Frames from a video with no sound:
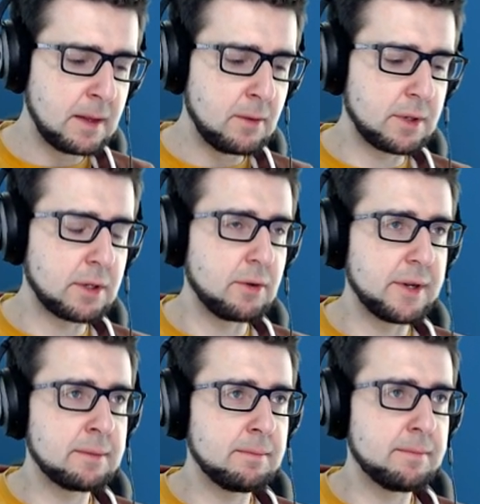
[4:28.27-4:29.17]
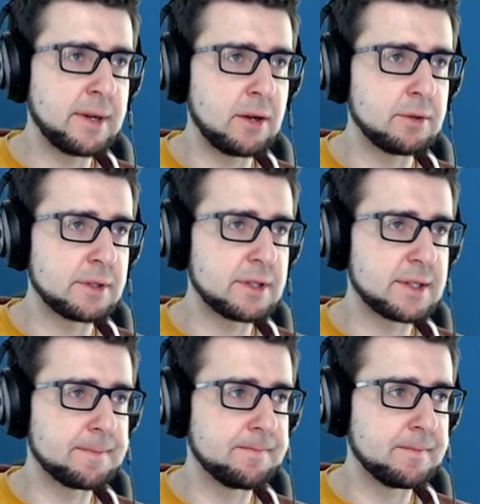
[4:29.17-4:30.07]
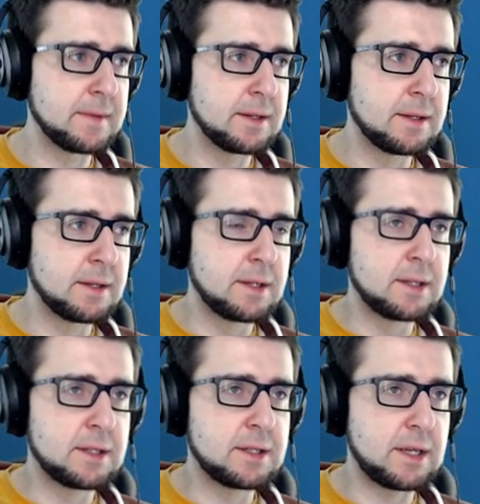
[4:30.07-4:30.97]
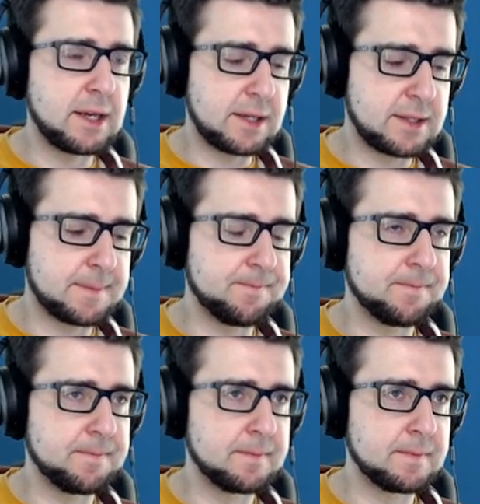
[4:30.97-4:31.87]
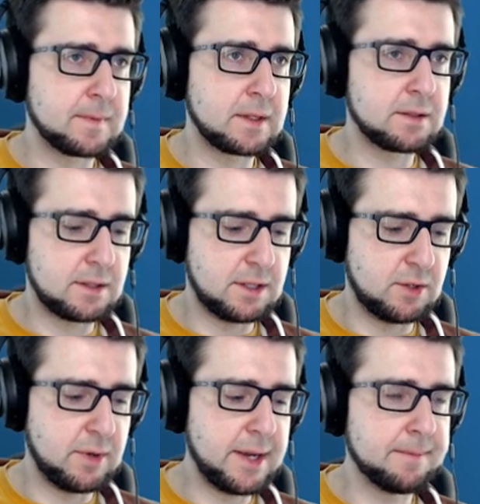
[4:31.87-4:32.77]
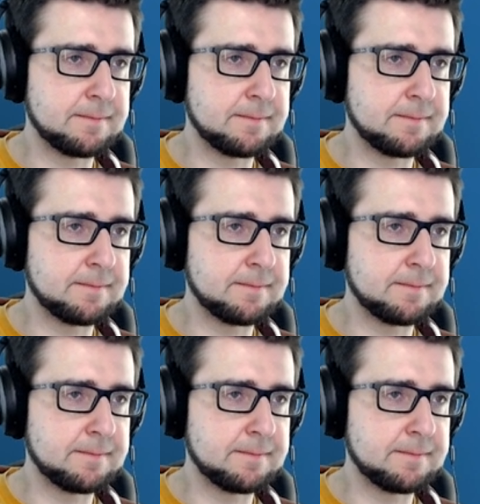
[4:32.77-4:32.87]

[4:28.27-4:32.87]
I'm gonna go inbounds tx ty